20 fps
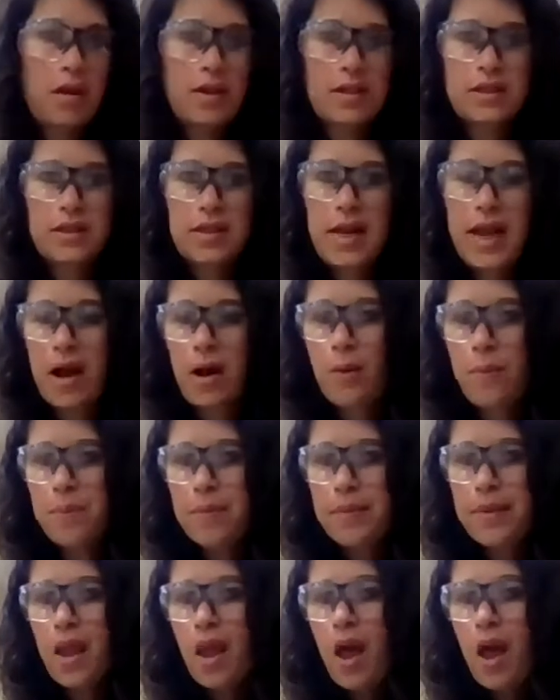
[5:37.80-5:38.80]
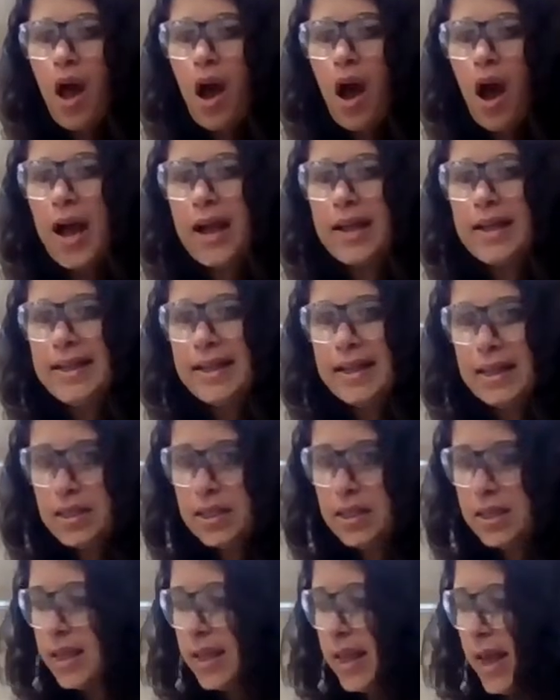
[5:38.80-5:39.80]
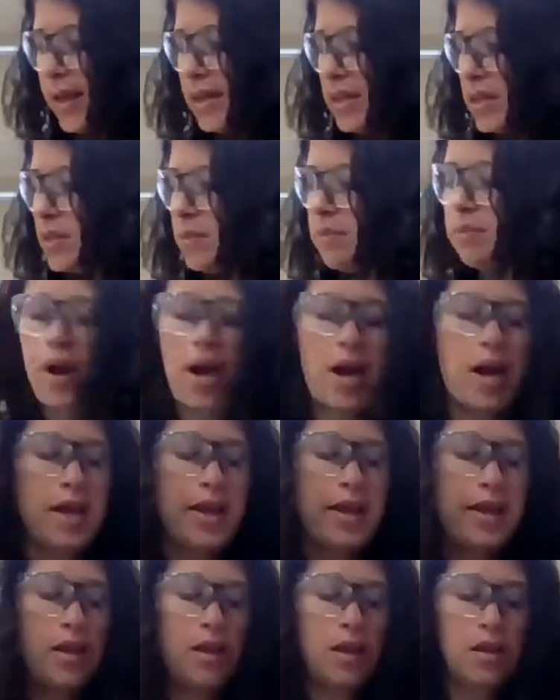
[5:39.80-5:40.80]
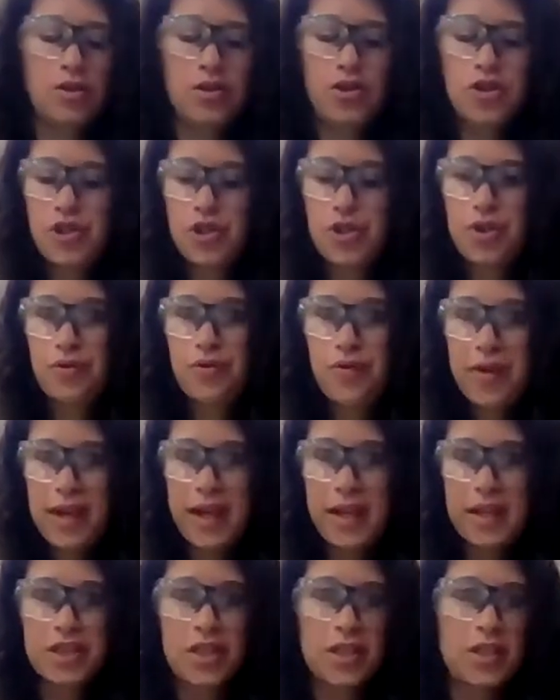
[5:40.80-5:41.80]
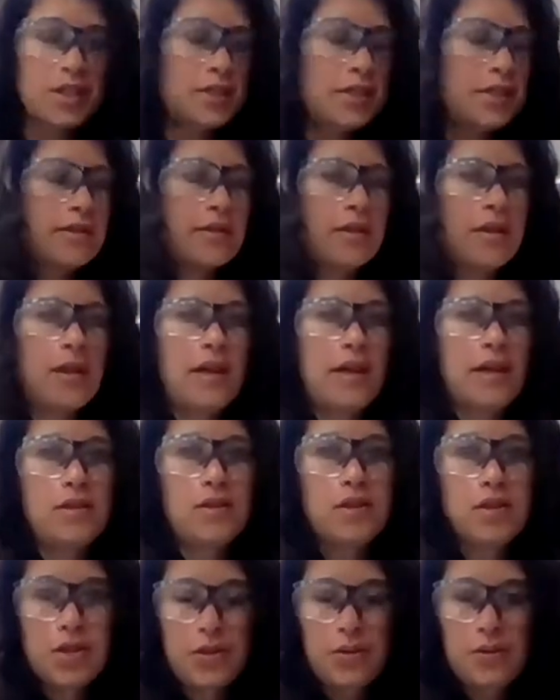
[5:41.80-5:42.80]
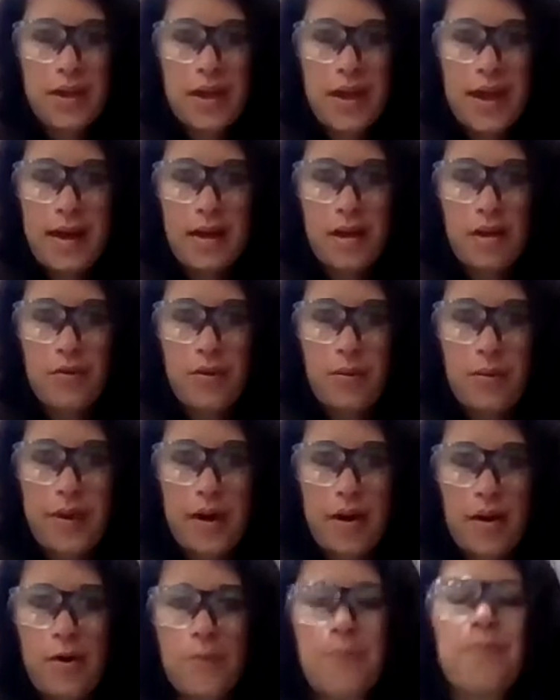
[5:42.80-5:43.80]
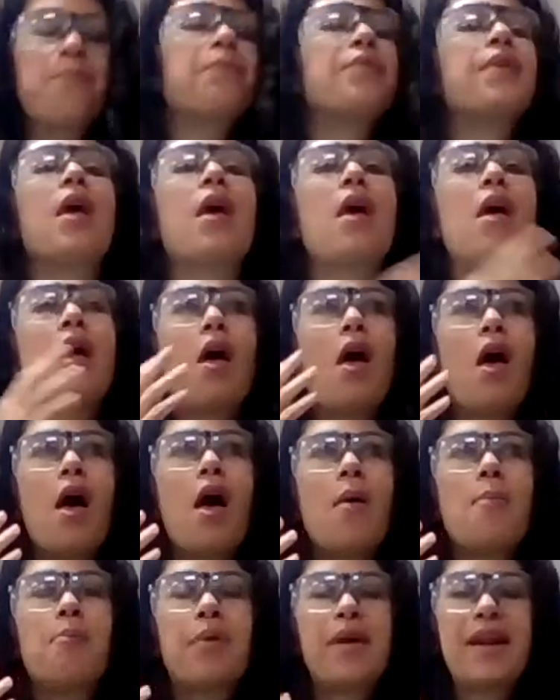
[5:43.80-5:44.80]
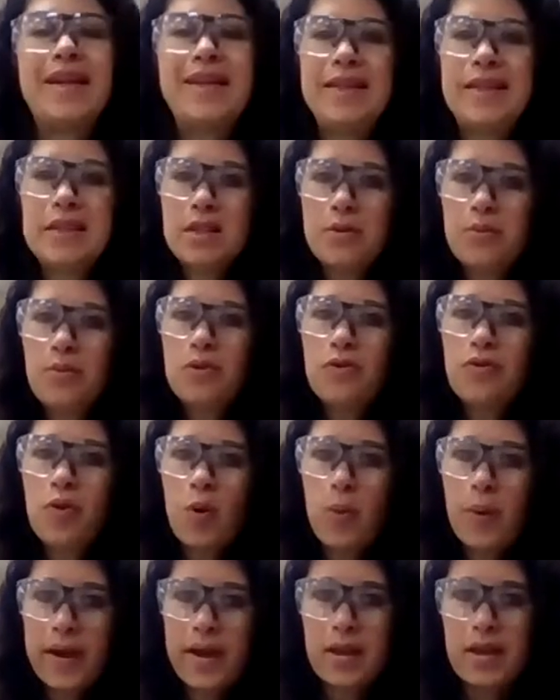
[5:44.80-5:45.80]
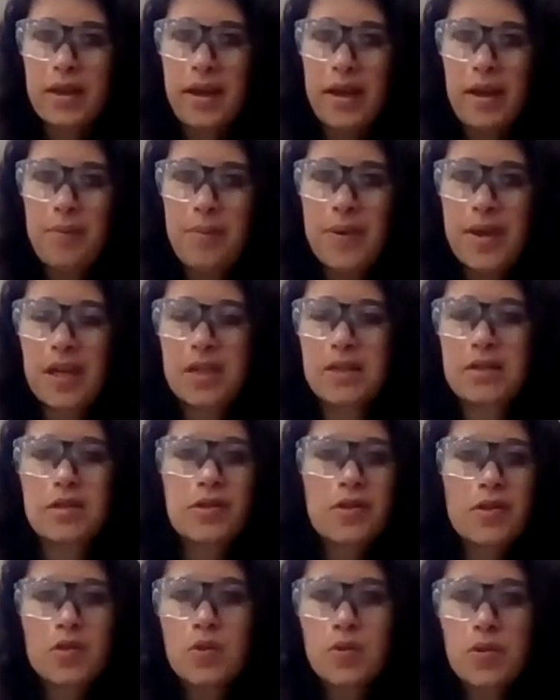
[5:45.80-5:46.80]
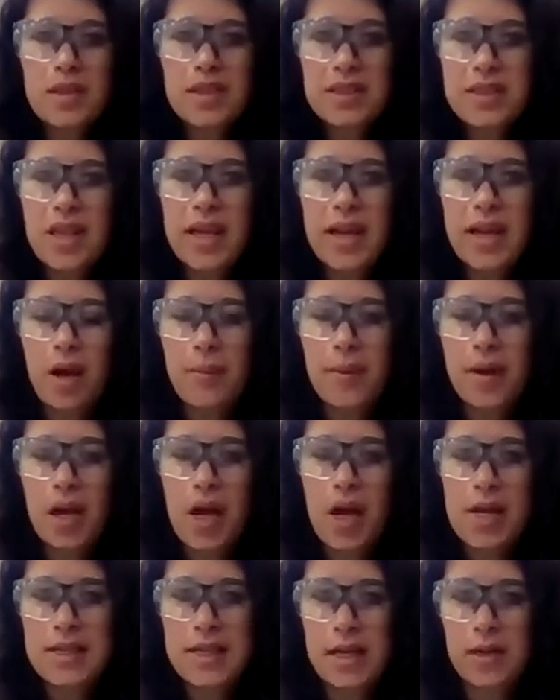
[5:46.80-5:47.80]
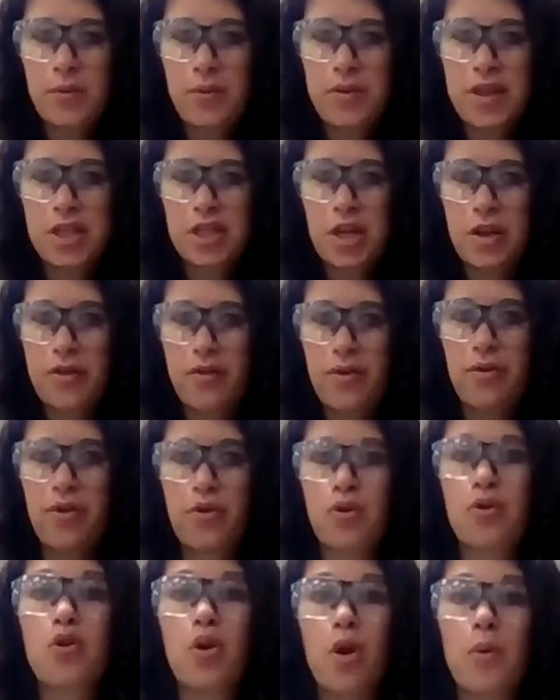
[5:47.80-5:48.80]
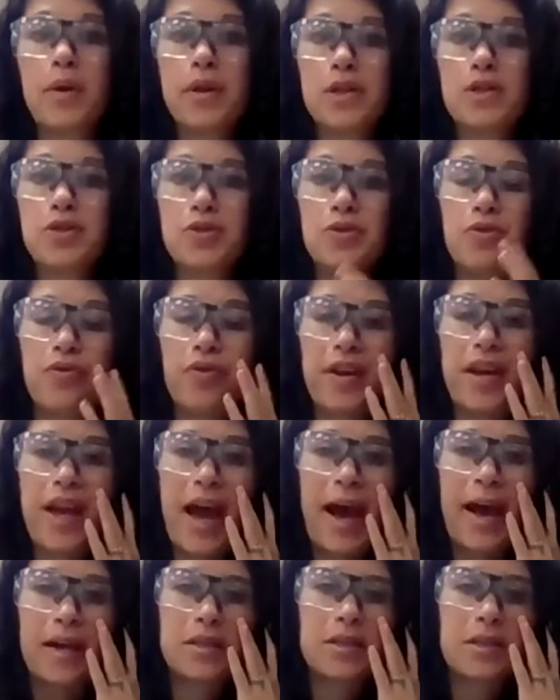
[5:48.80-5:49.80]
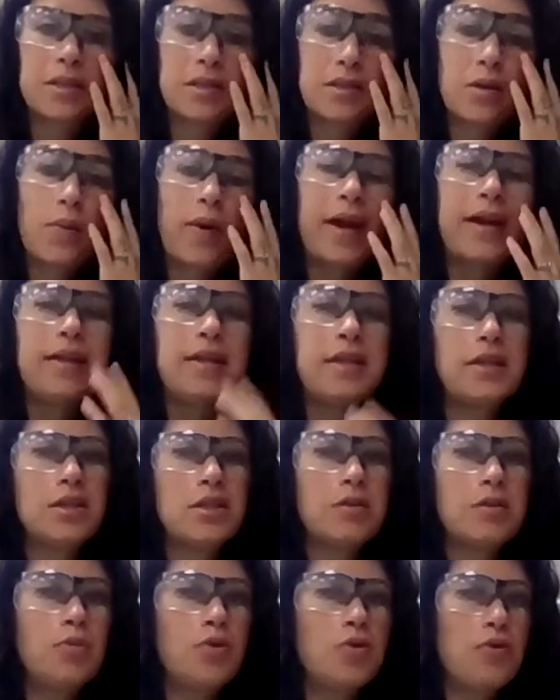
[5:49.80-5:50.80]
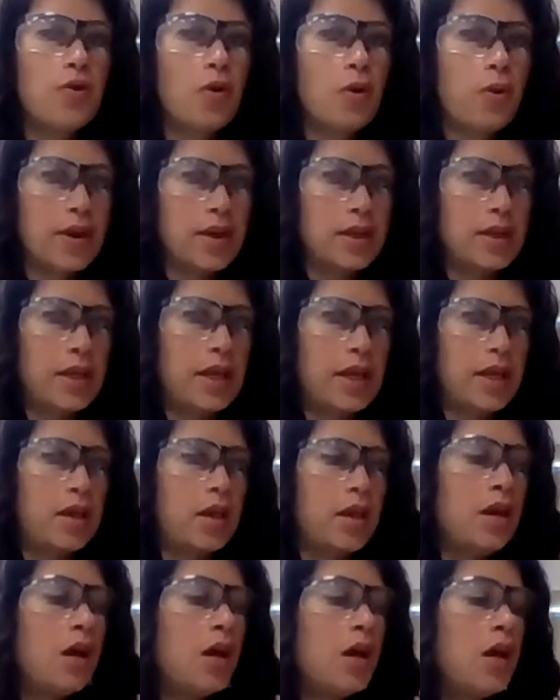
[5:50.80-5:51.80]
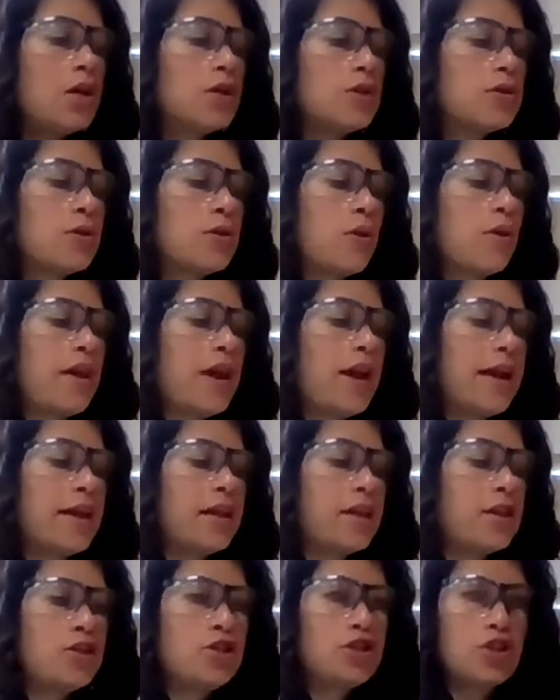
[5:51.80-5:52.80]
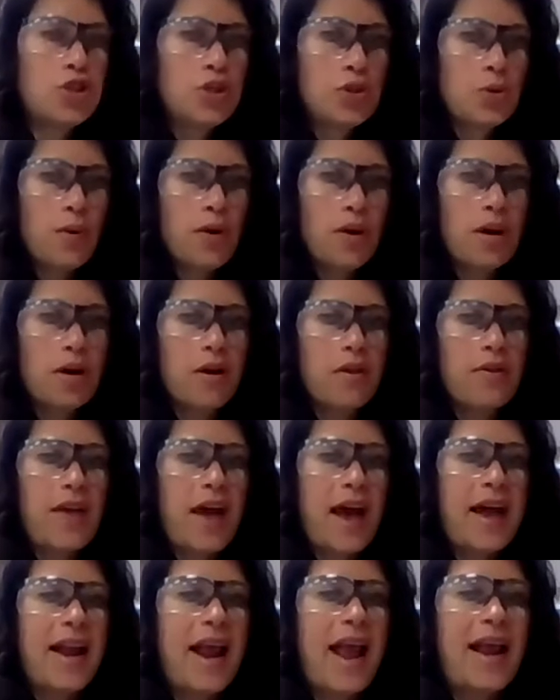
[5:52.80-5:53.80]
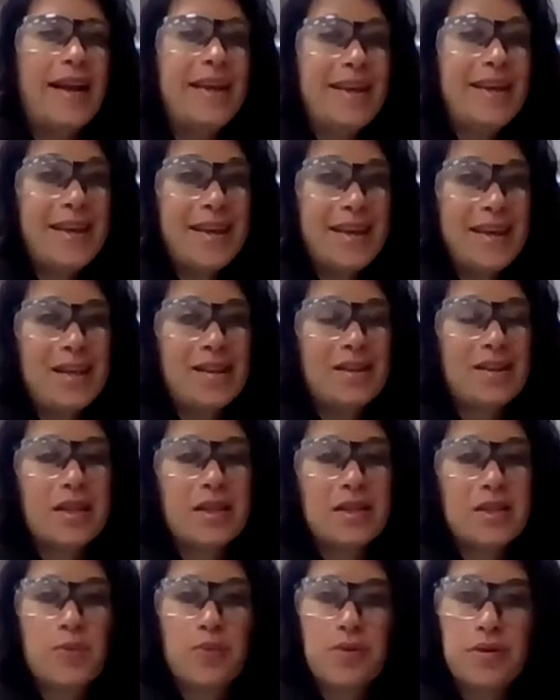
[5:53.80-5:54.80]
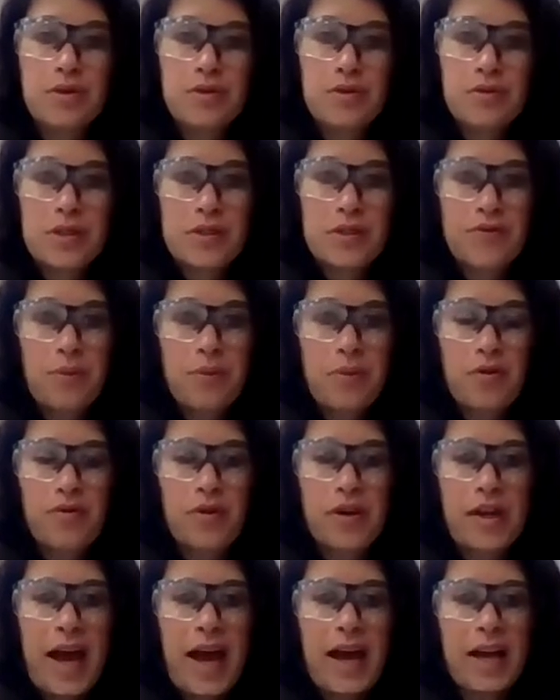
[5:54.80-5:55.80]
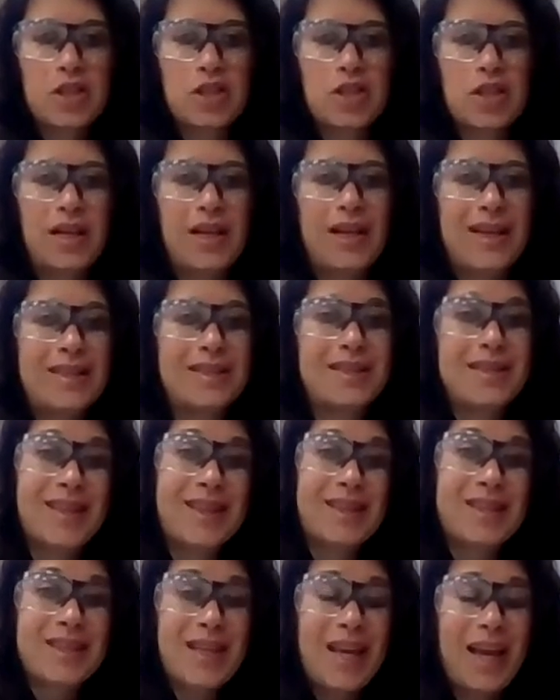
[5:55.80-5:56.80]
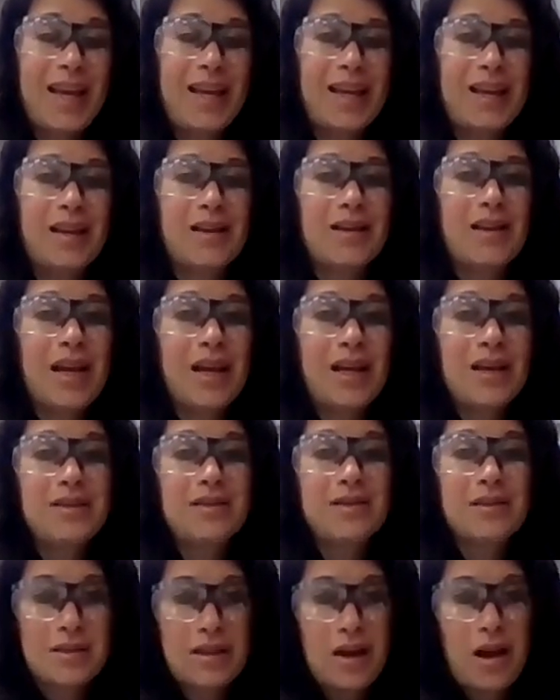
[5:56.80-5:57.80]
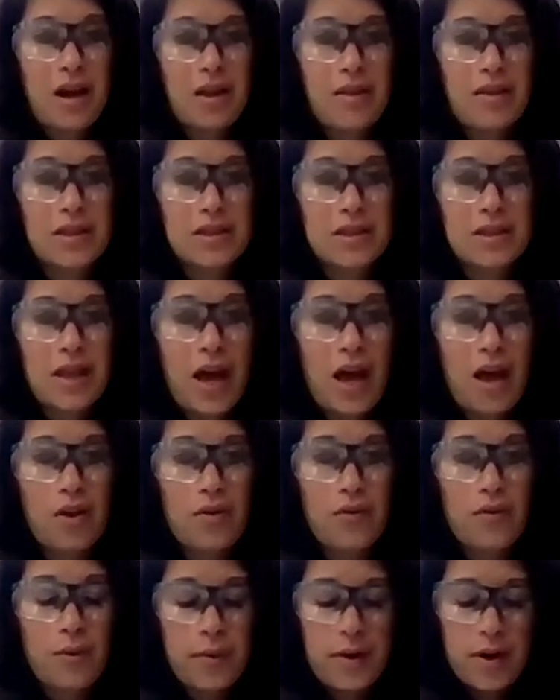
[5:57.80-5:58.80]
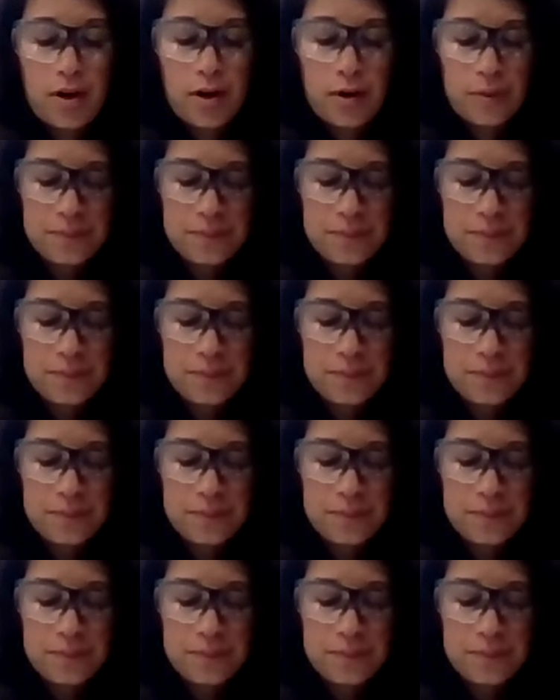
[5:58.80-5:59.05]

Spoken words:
Now, I need to get my two reagents into the calorimeter, but I need to move quickly because as soon as they come in contact with each other, they're going to react. And so I need to move quickly so that I can ensure that any heat that is produced from the reaction is contained inside this calorimeter.